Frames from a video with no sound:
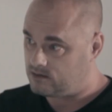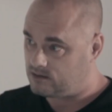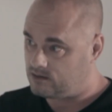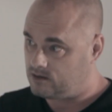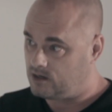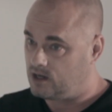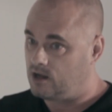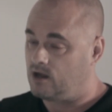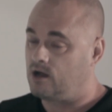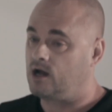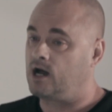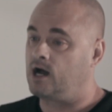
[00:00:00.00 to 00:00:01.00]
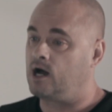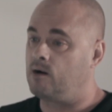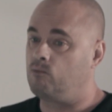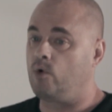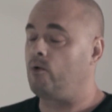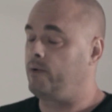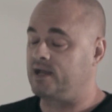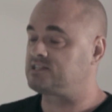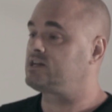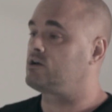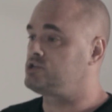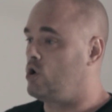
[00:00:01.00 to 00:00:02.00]
We
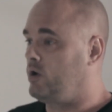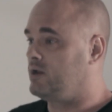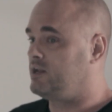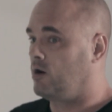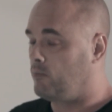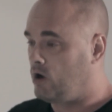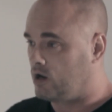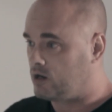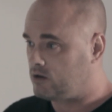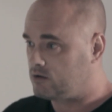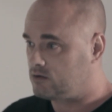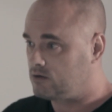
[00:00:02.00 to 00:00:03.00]
get Saratoga and Del Mar.